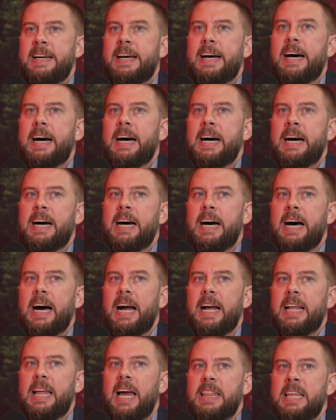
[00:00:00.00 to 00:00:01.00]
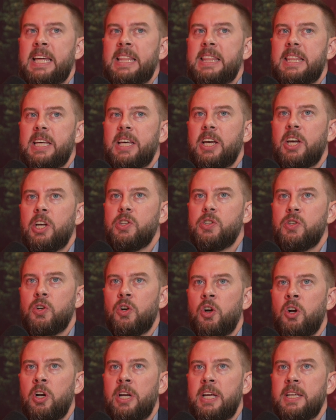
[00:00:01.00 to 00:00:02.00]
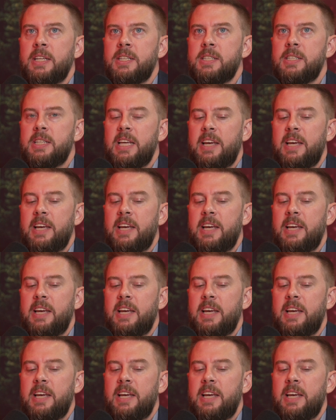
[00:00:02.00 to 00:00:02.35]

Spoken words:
I think the concern is